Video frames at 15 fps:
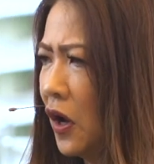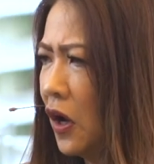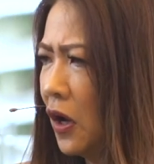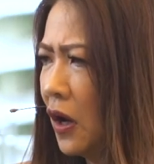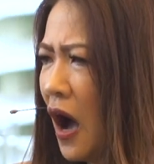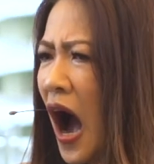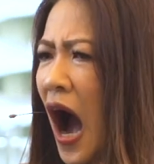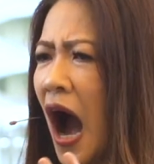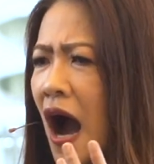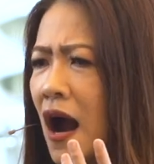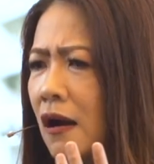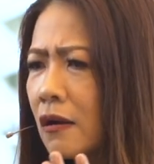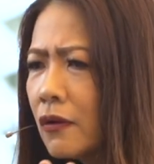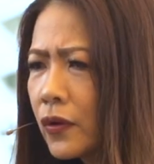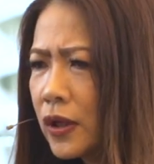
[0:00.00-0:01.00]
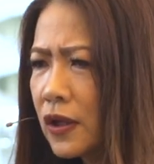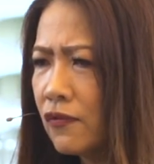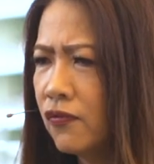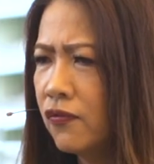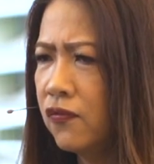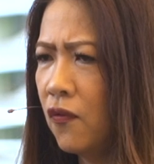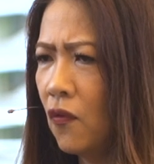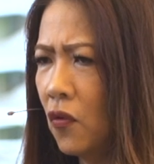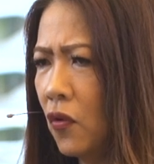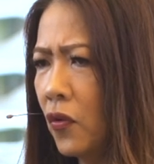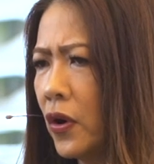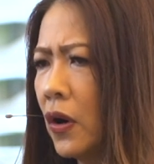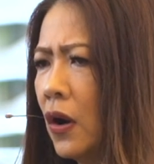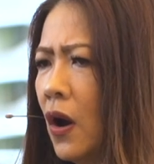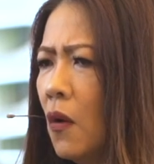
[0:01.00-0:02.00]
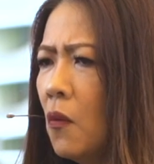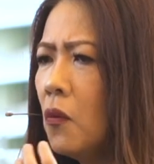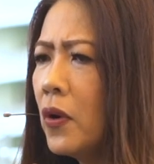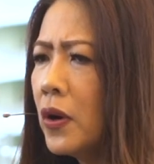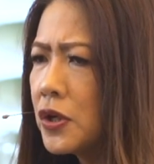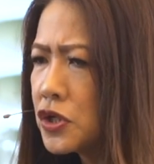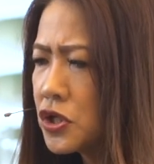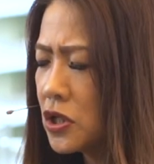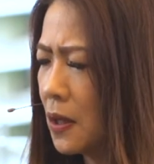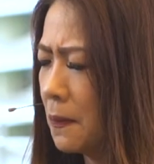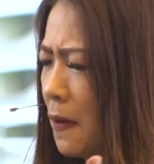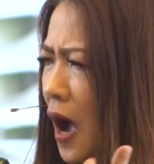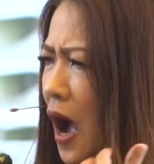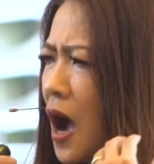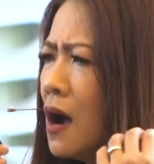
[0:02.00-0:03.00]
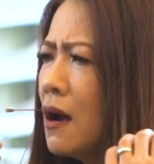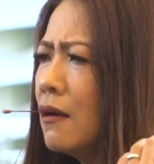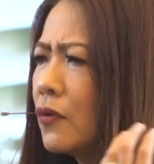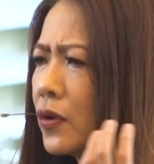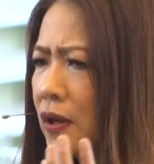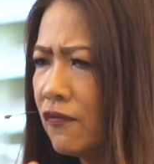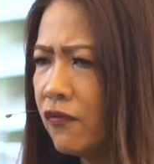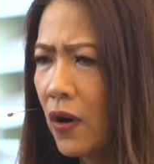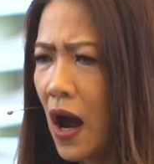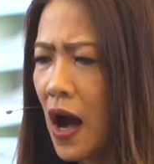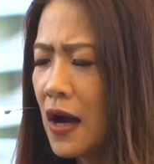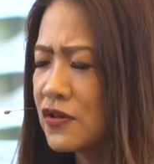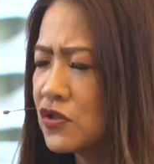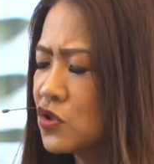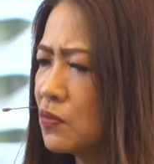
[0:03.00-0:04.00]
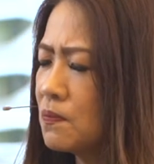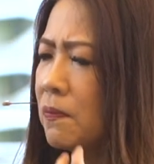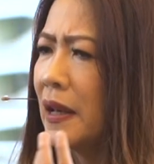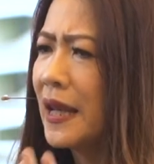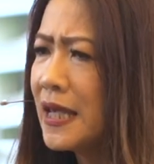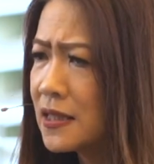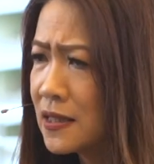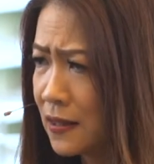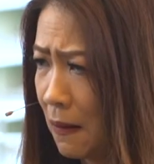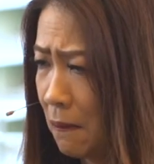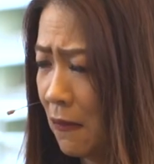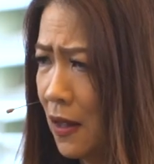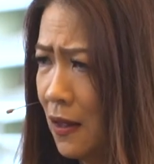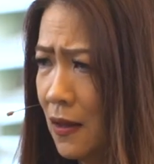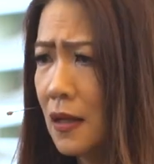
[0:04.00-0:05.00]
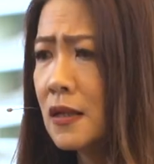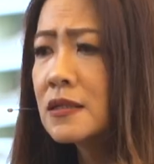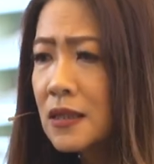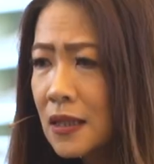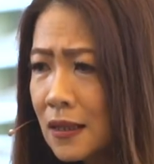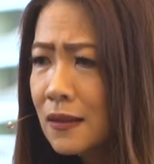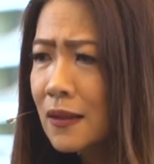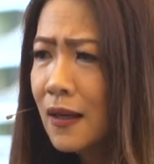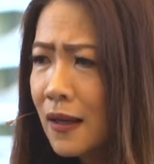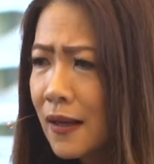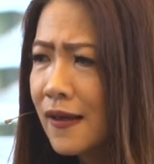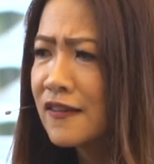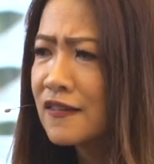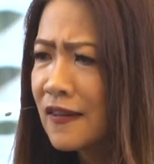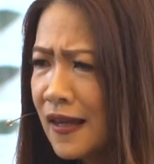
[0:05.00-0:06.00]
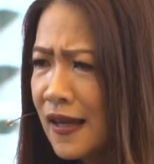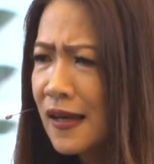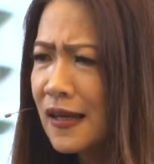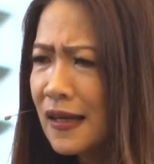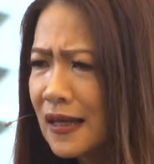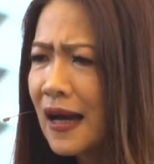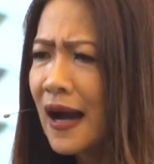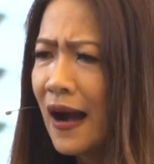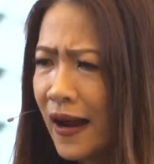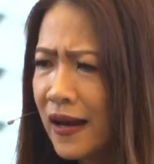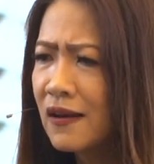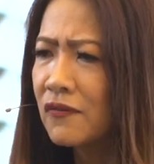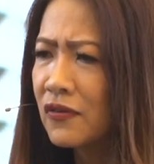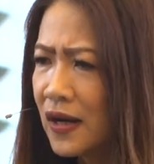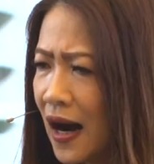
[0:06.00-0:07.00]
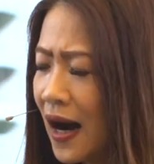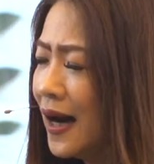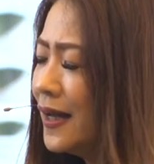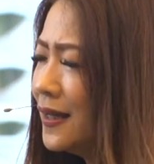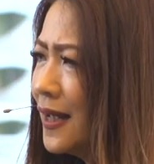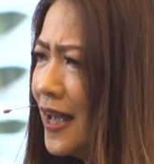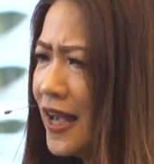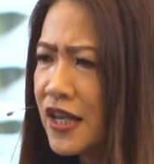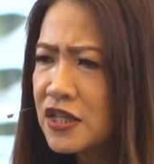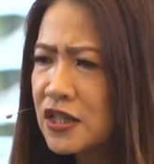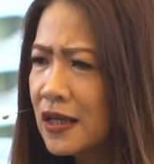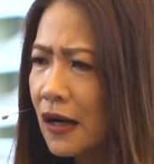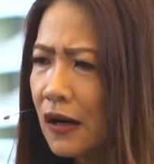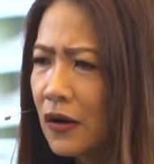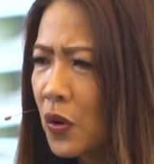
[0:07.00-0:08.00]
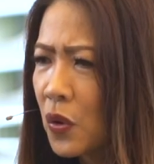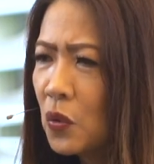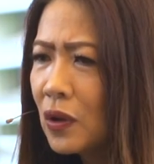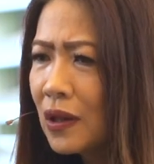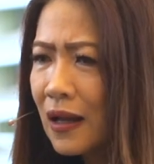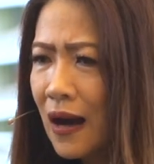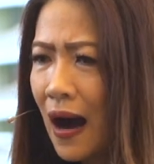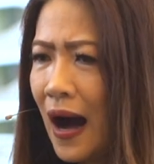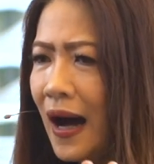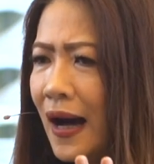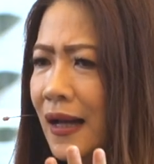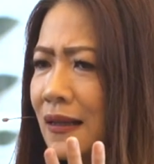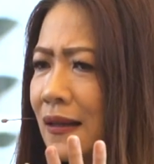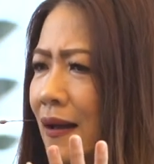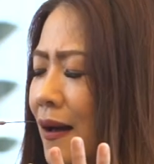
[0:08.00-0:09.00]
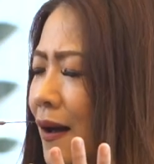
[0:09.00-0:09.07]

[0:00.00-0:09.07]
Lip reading: hungry for worship, hungry for us to please Him? Is it? Is He the kind of God? Is He a cruel God